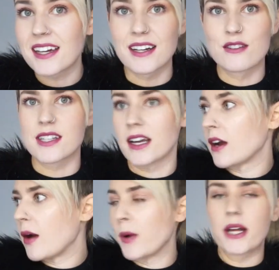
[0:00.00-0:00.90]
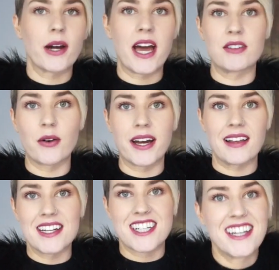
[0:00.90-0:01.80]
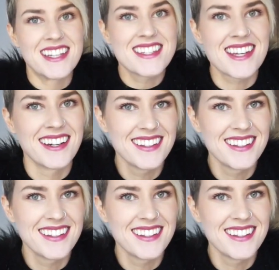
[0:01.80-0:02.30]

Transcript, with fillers: and I was like, why do I have no eyelashes?